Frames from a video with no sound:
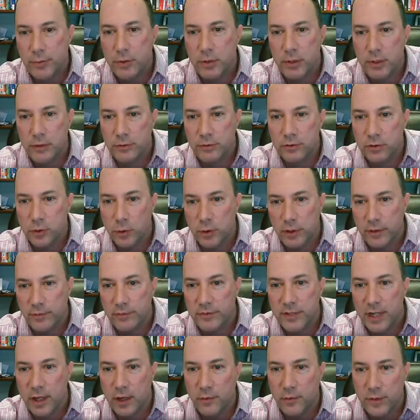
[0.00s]
could sort of
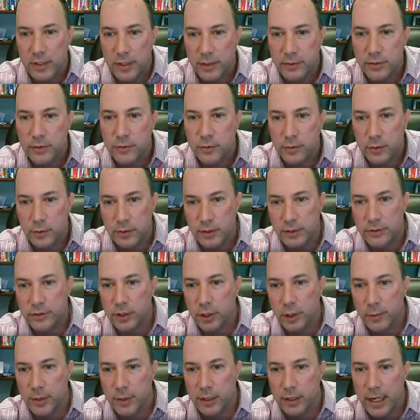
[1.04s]
delve into the
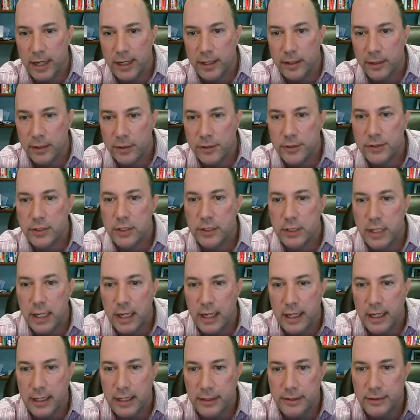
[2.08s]
dermal layers
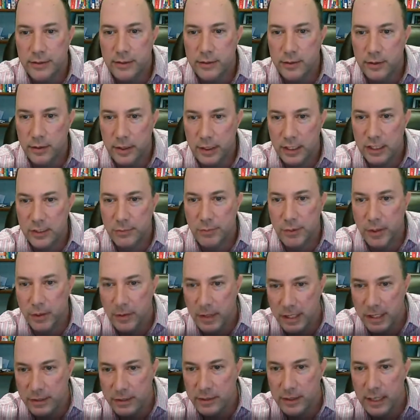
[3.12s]
and
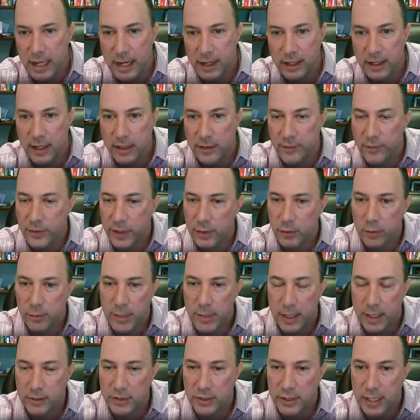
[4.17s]
experience that kind of thing would be
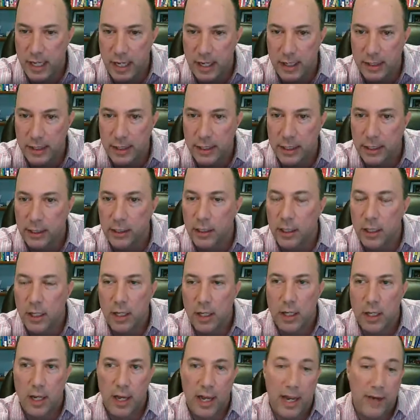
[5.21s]
outstanding.
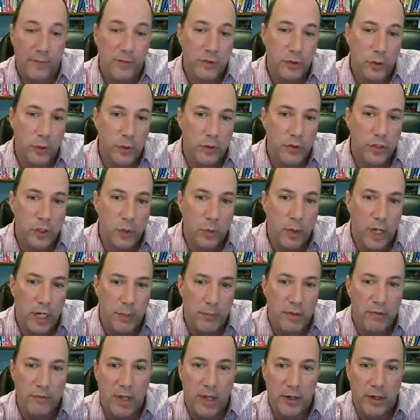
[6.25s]
I have students who want to
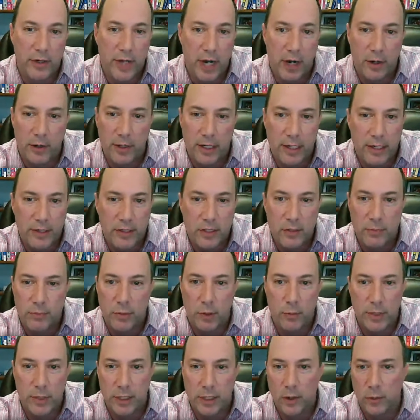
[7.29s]
be veterinarians,
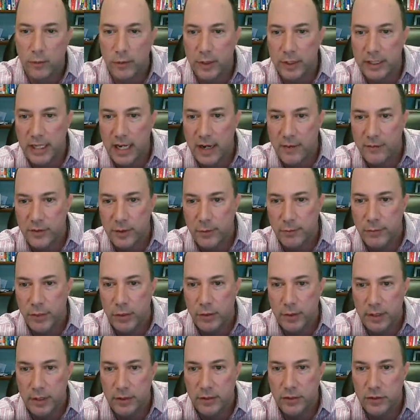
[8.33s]
but we don't really have the
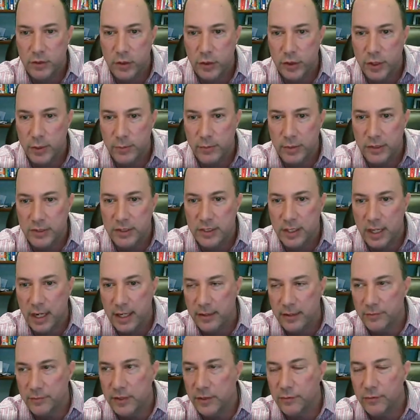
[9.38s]
ability to show them inside
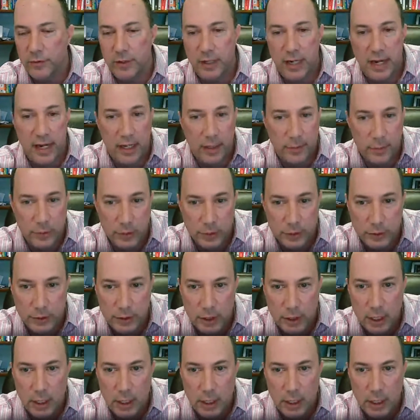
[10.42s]
of different animals.